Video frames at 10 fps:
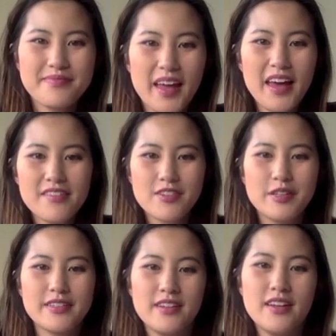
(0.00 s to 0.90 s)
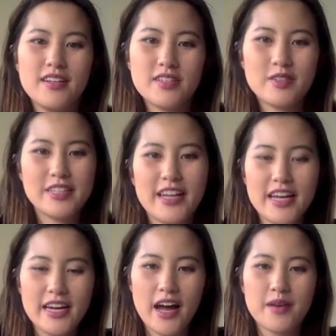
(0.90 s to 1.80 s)
Hey everyone! So
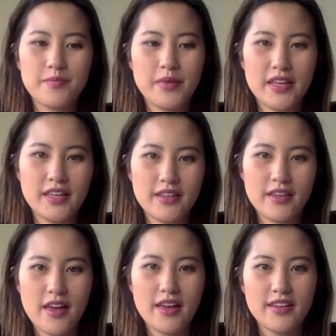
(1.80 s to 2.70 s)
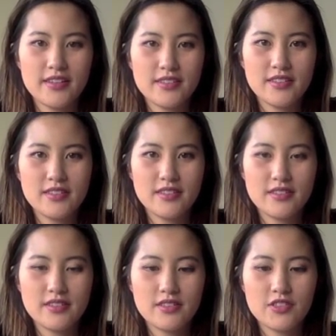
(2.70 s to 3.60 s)
today I'm making a
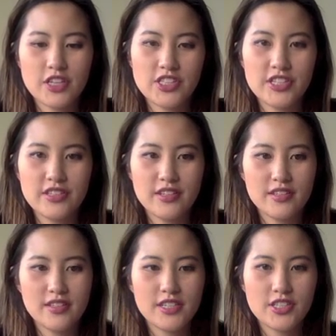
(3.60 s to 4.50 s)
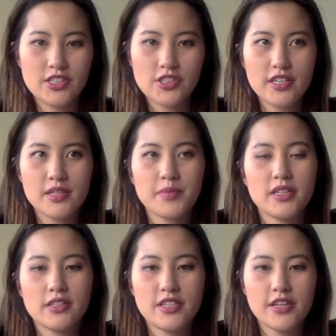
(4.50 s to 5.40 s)
stretchy knit t-shirt dress. I'm
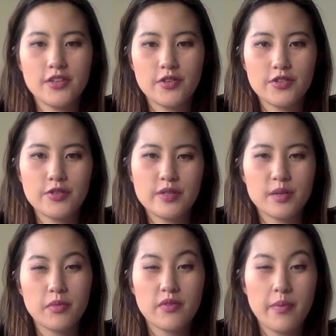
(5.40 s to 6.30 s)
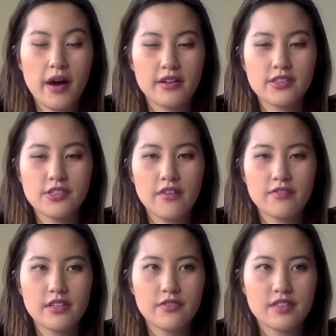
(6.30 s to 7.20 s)
going to take you through some of the pattern
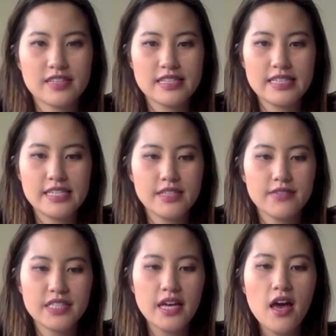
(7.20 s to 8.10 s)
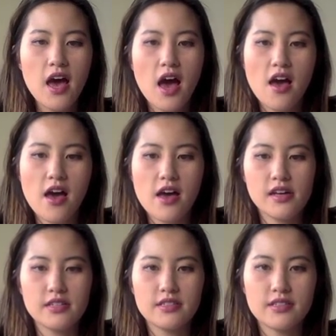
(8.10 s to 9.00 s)
drafting for the sleeves
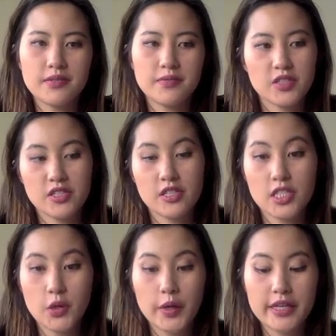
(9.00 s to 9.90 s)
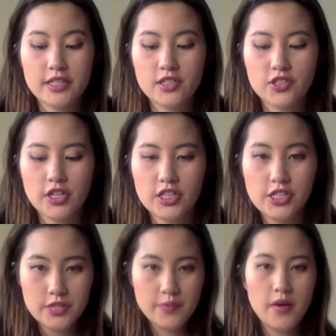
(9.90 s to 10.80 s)
and just the sewing and
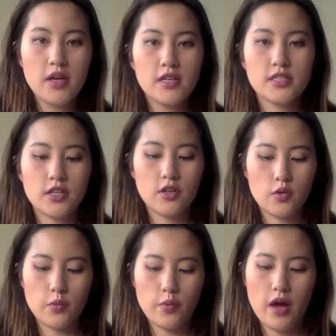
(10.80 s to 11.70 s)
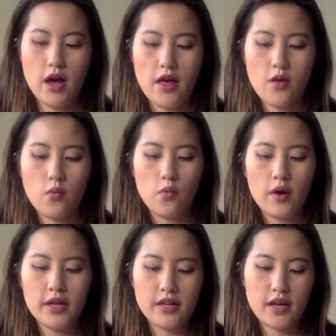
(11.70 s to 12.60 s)
construction. So
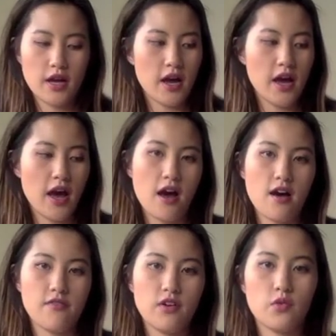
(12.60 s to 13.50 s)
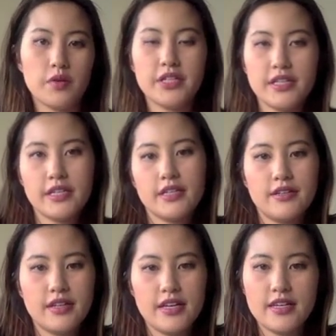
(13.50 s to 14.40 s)
what I have already
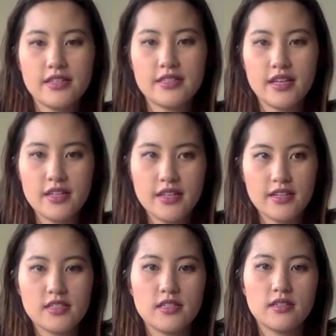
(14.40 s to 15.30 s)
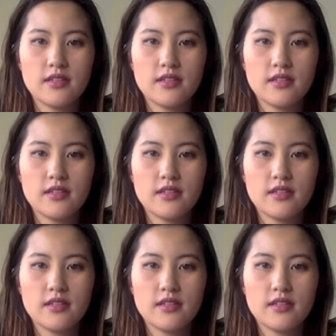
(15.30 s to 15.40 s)
is a knit